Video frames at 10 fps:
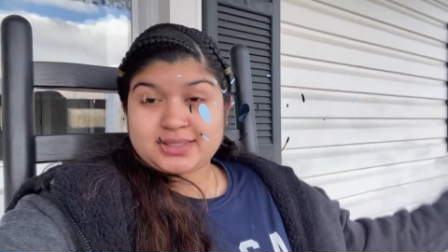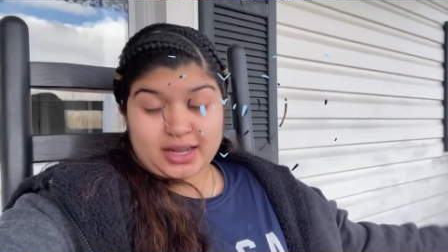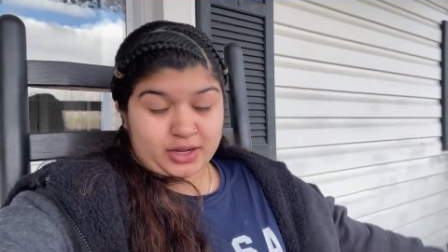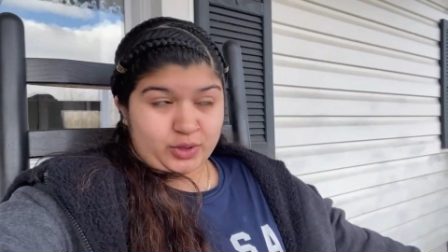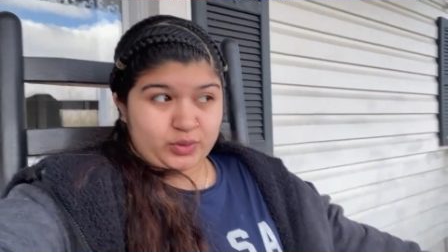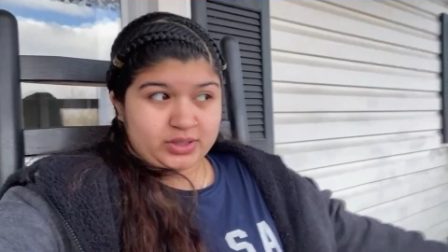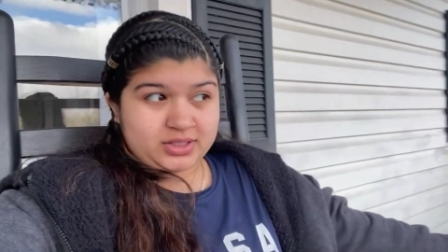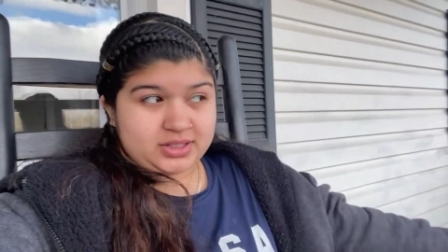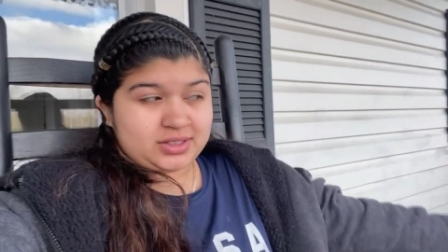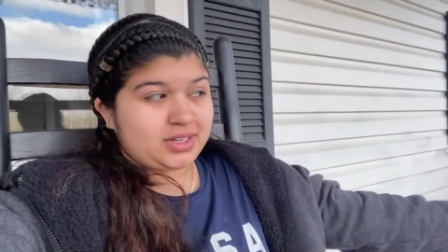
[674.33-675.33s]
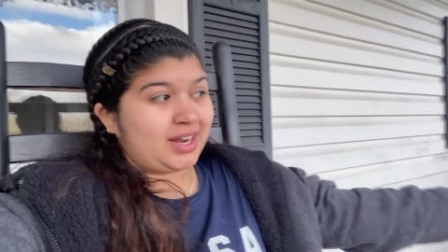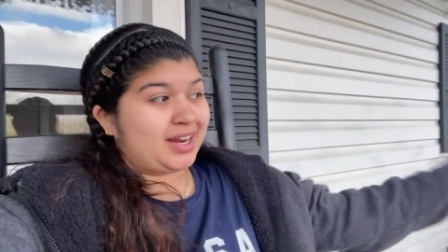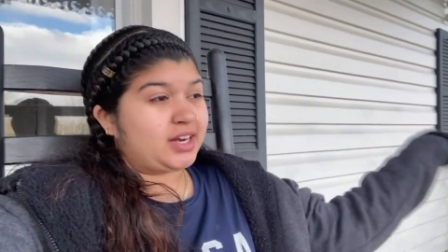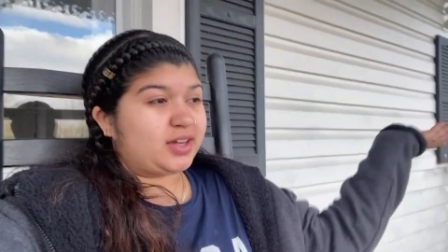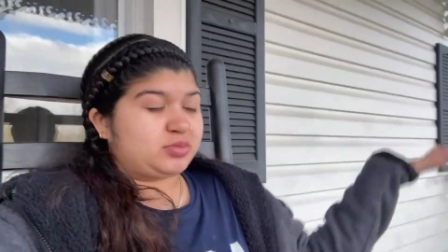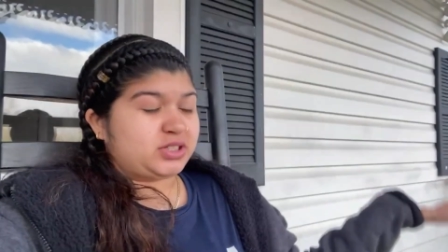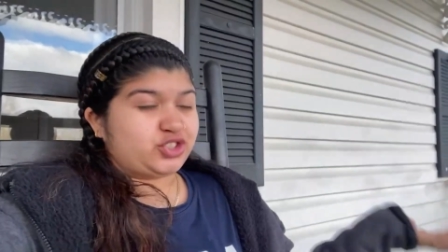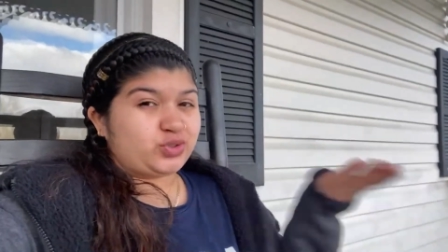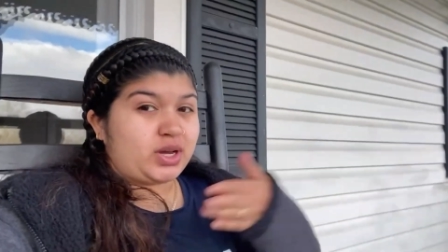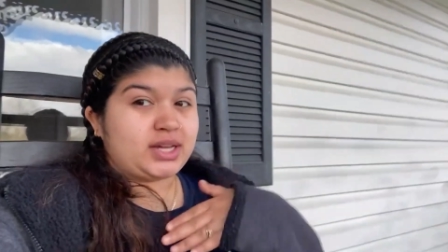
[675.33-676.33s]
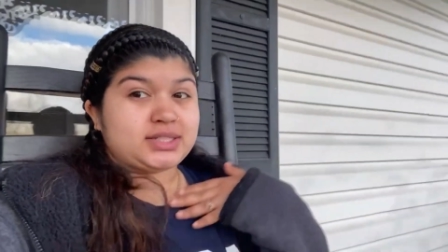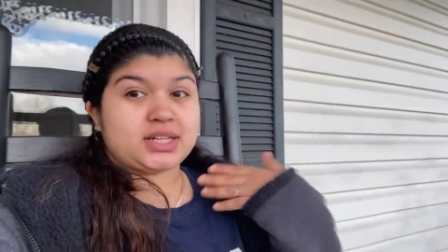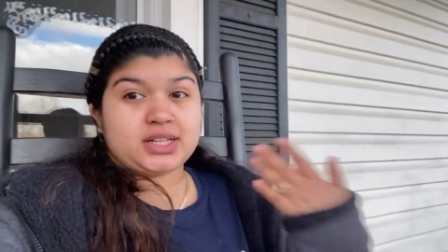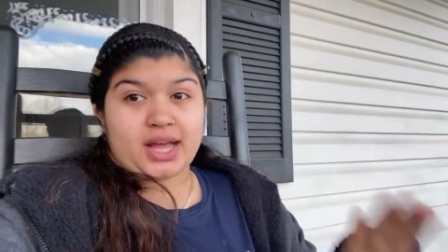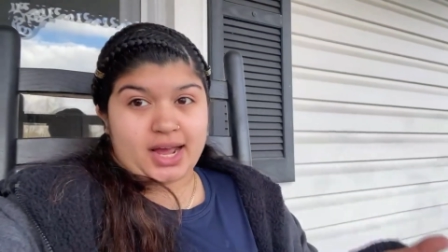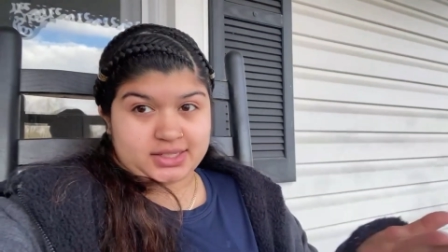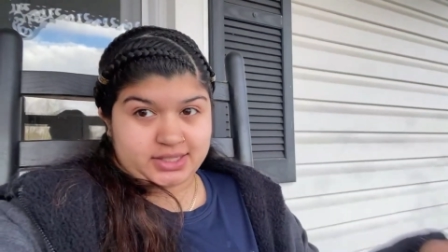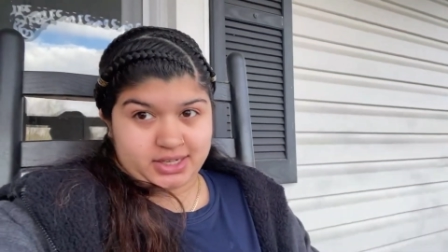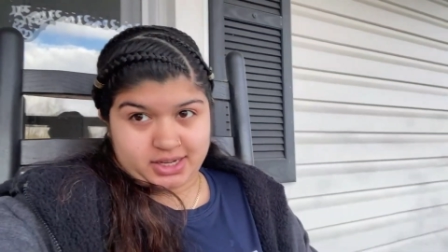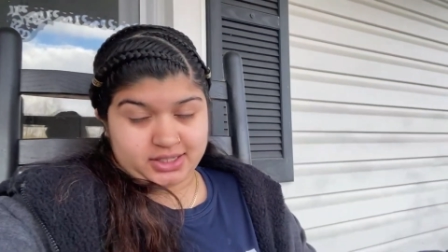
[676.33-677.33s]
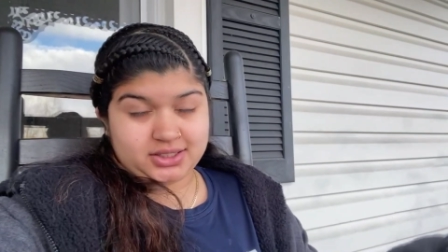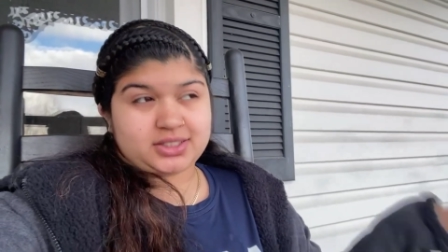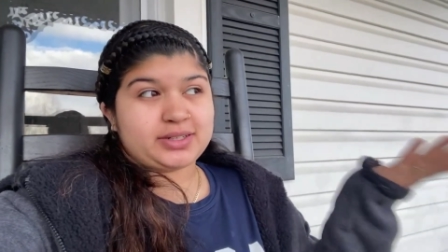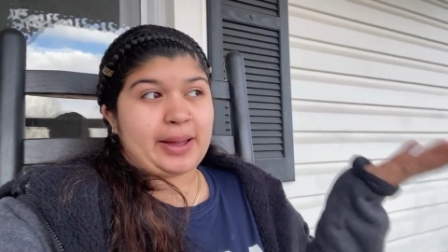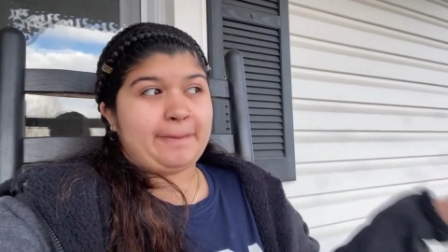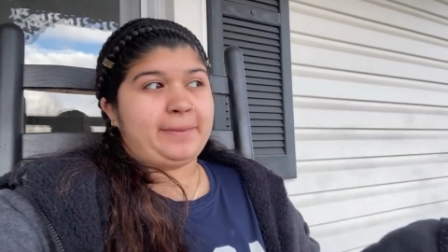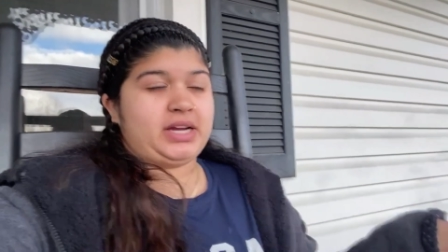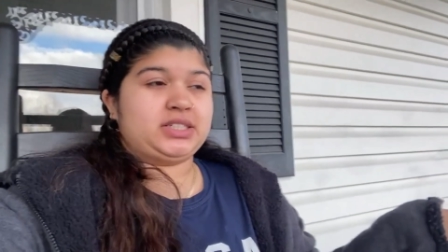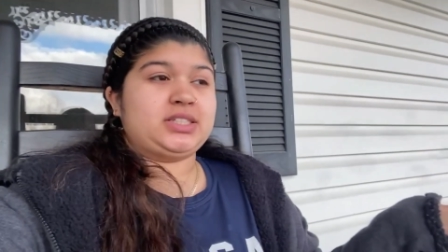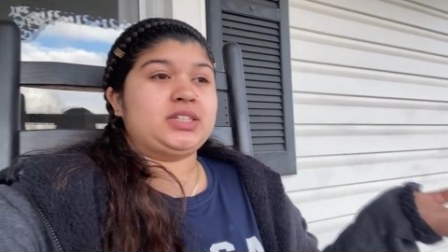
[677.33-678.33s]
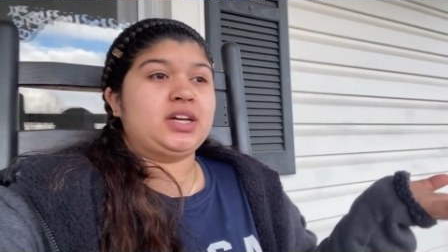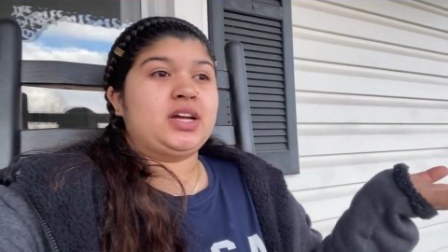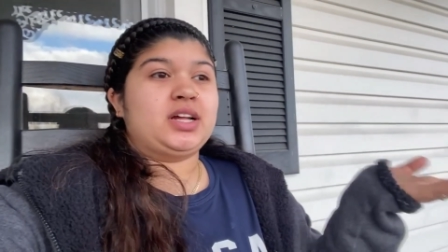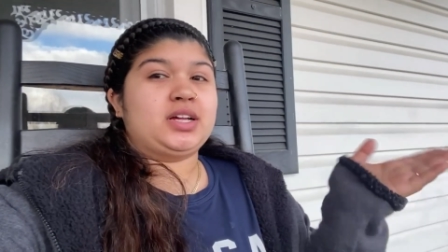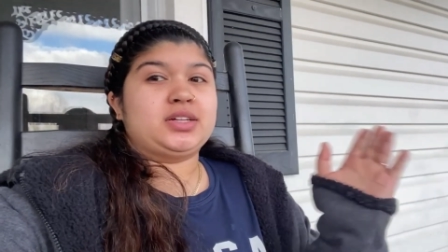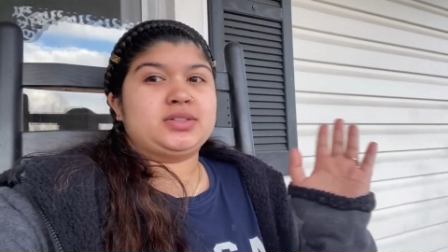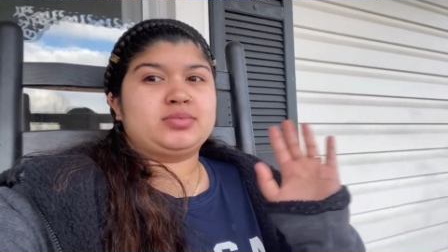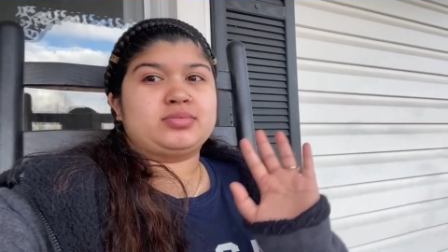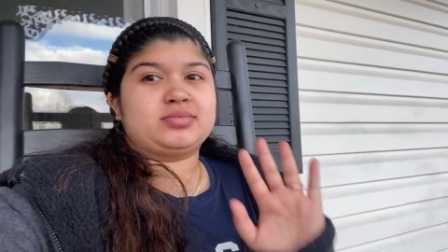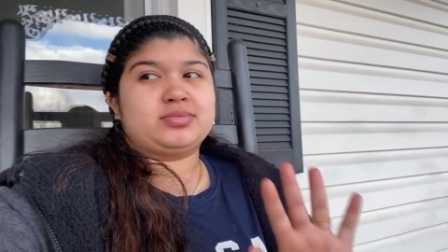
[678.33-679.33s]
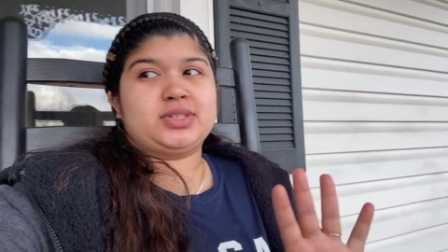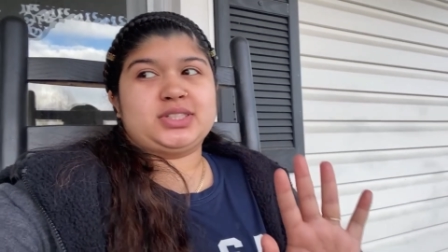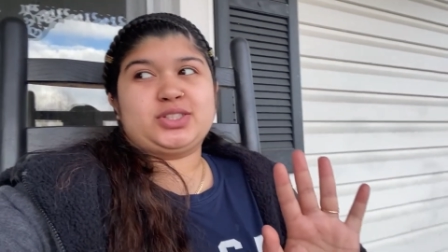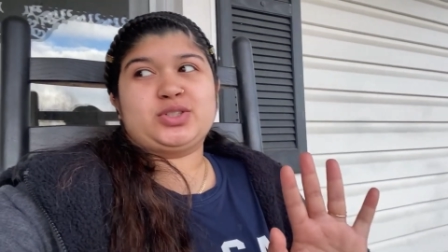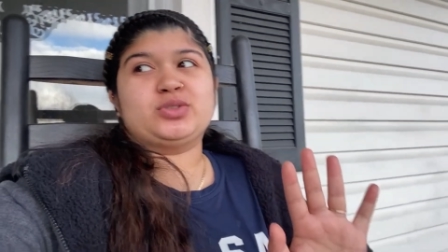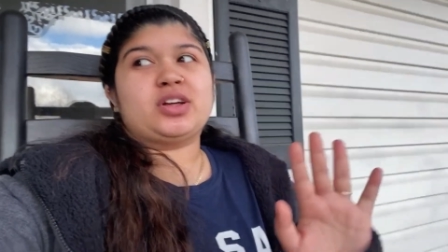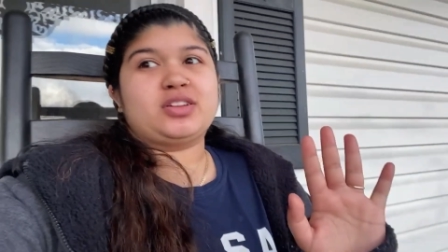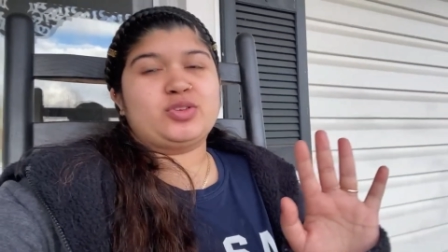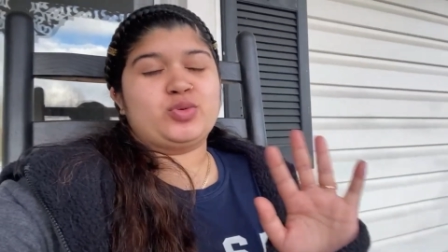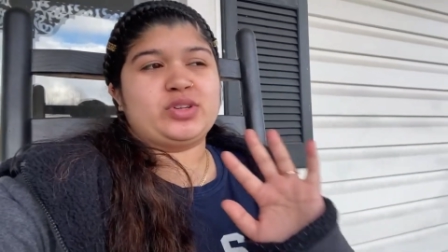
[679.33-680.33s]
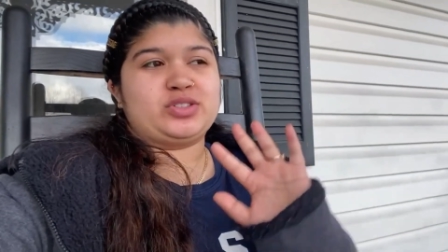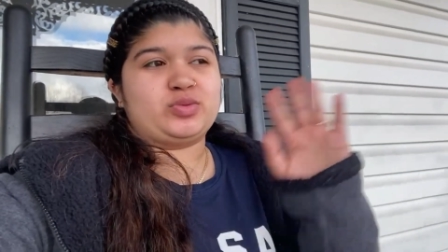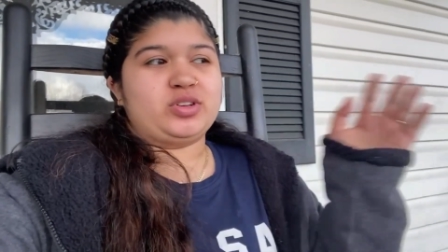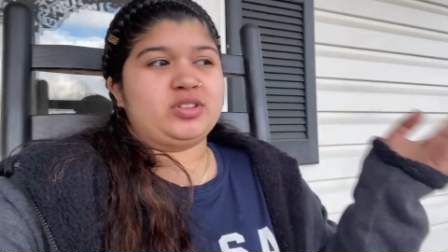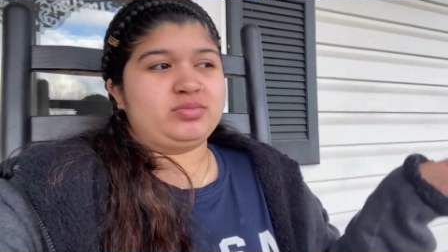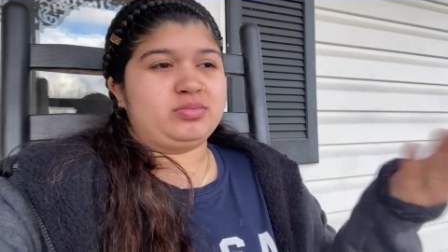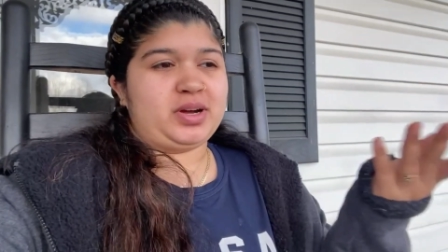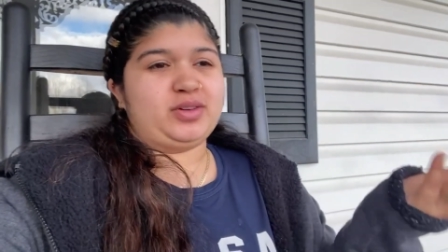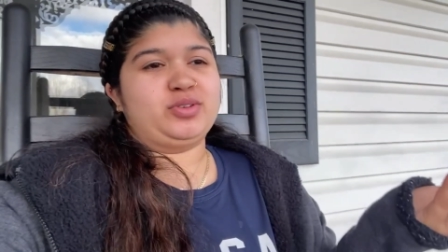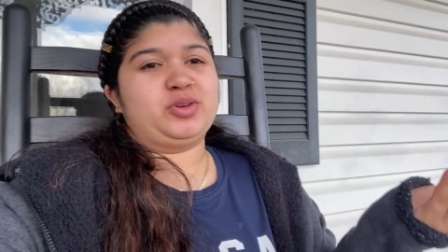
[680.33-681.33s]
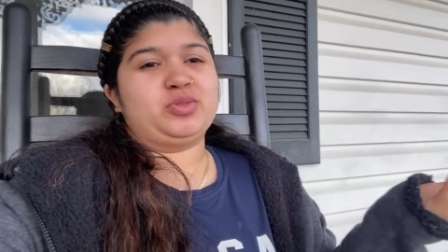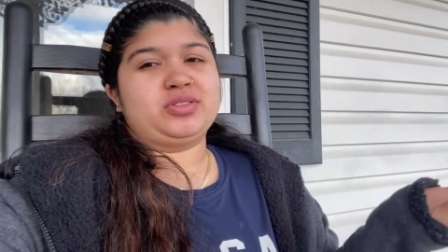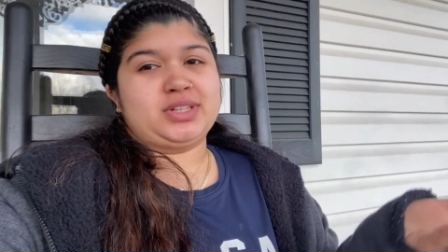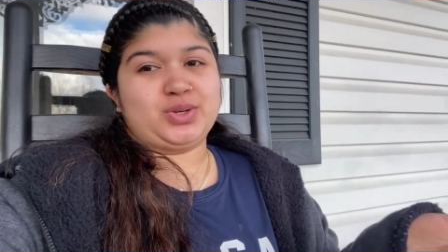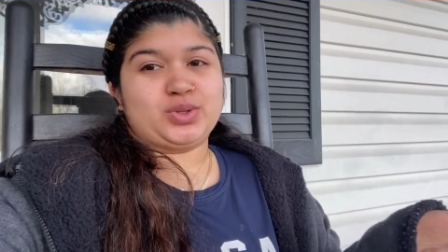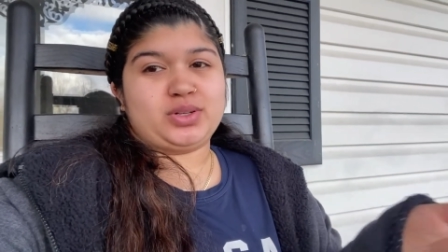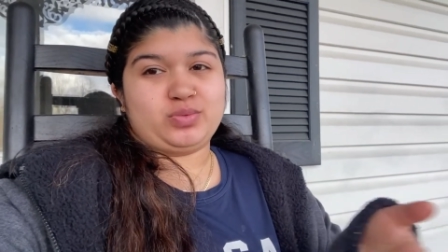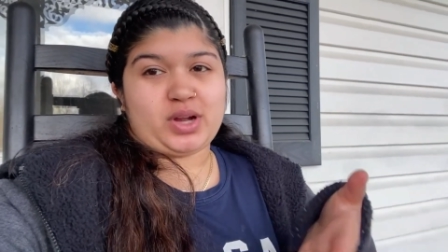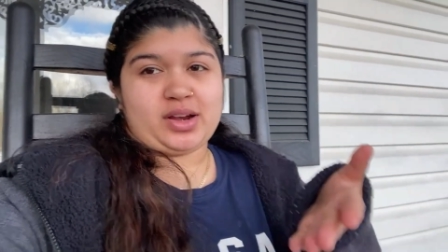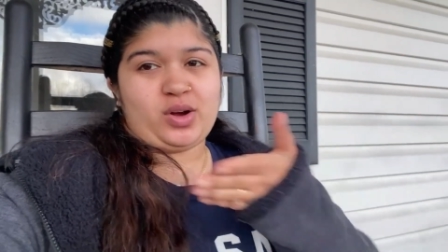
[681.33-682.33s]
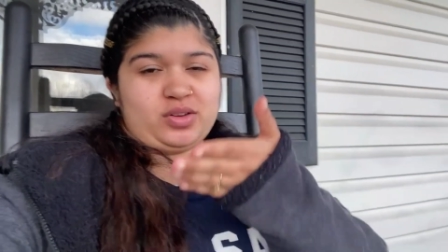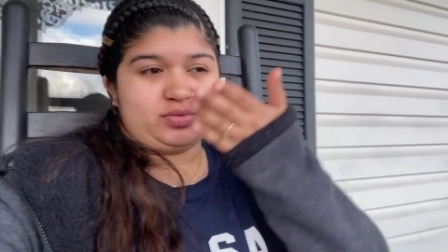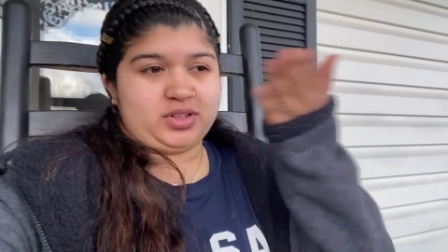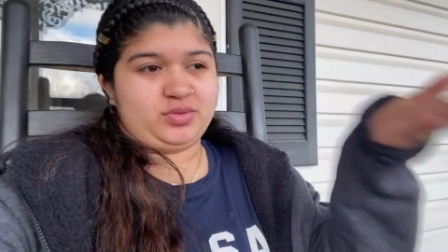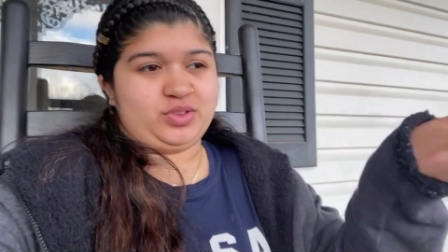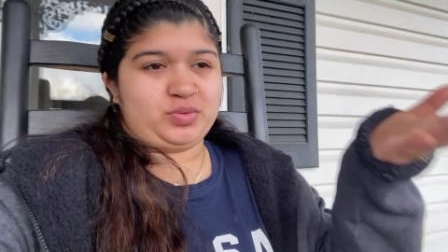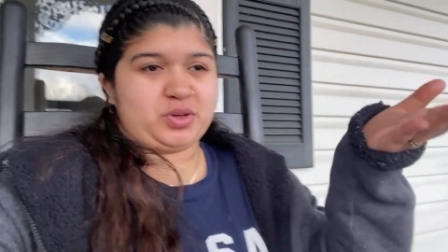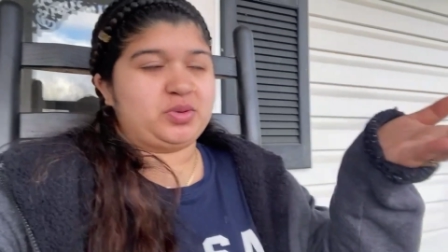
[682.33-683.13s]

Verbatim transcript: So I didn't update you guys last night, but excuse all the noise. We're by road, literally right off of the road.